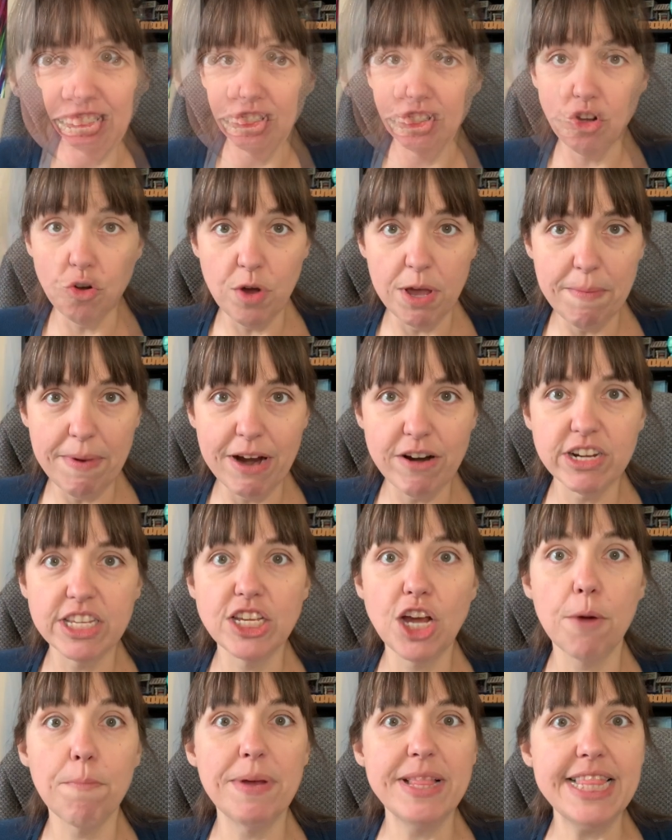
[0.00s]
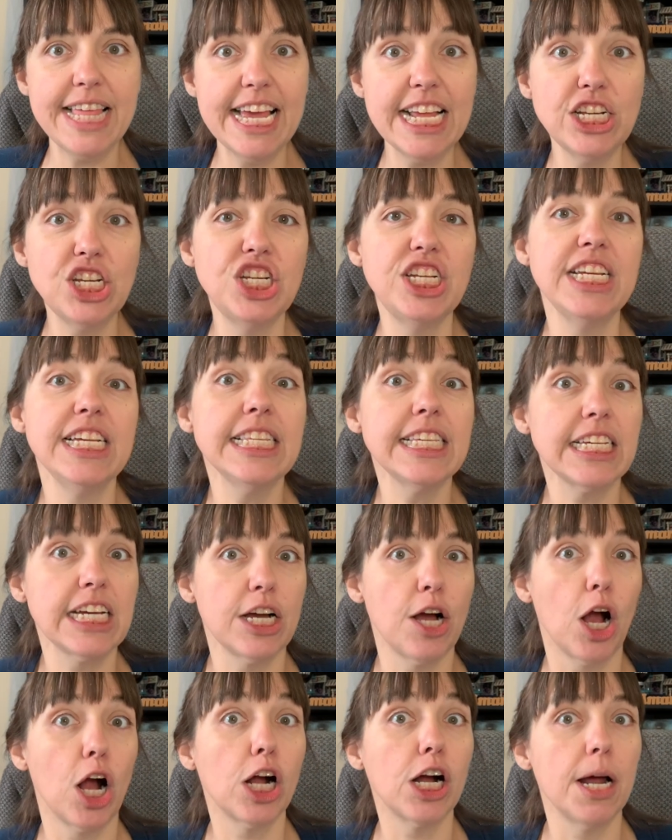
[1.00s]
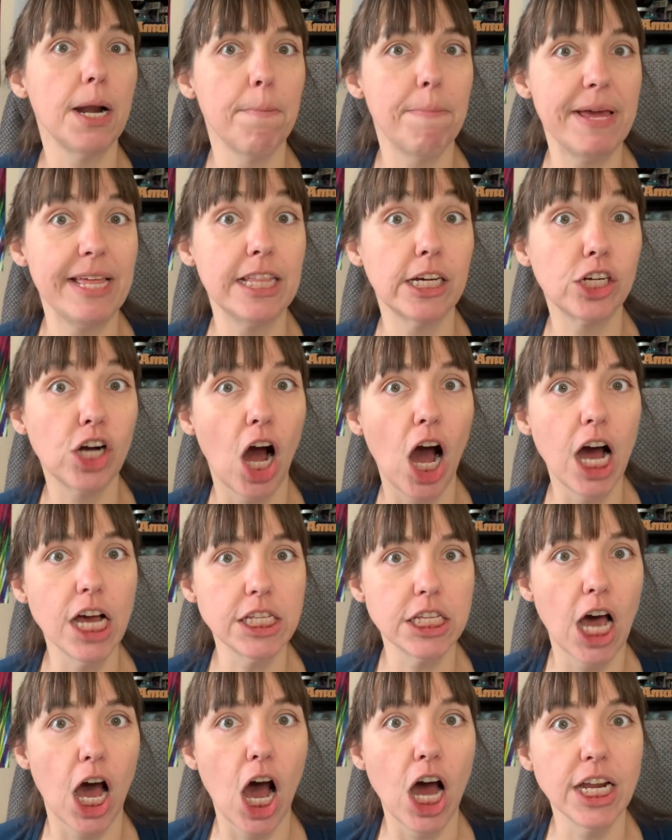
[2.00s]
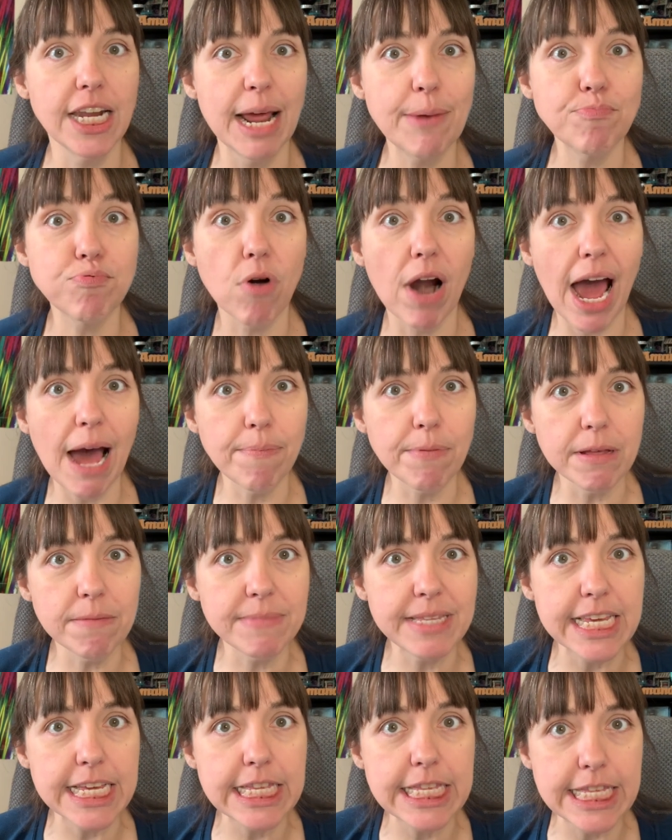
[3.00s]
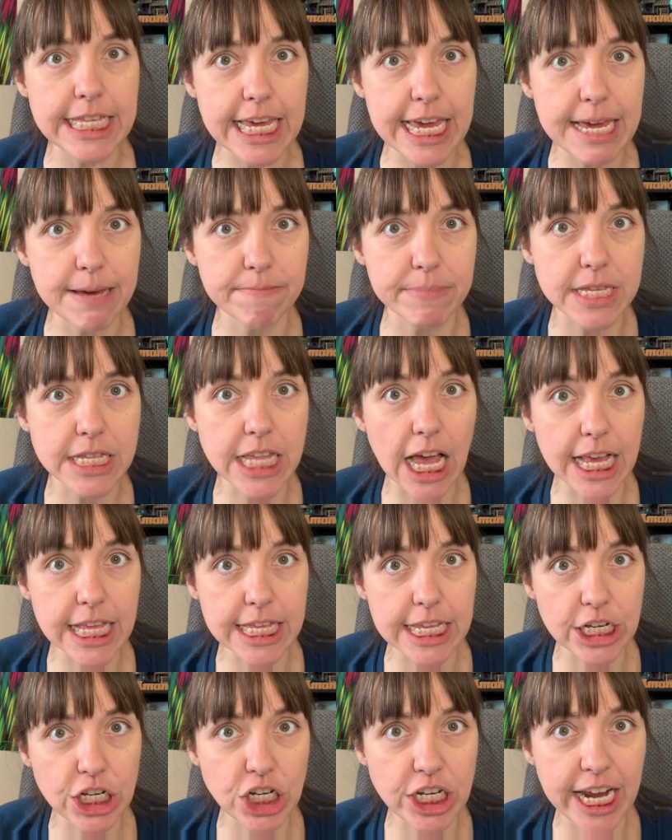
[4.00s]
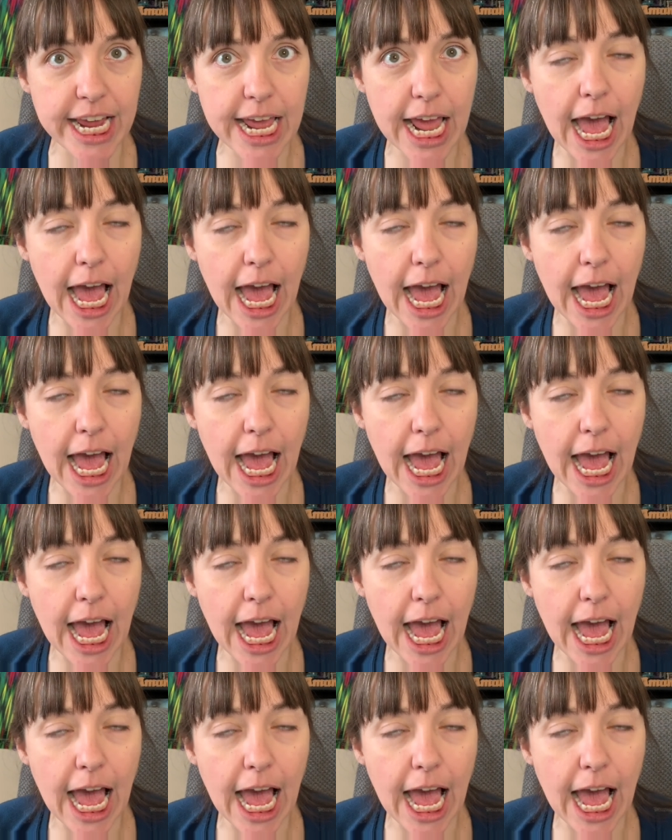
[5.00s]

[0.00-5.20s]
So he marries her, but then she's going to be the cause of all their problems, it seems, doesn't she?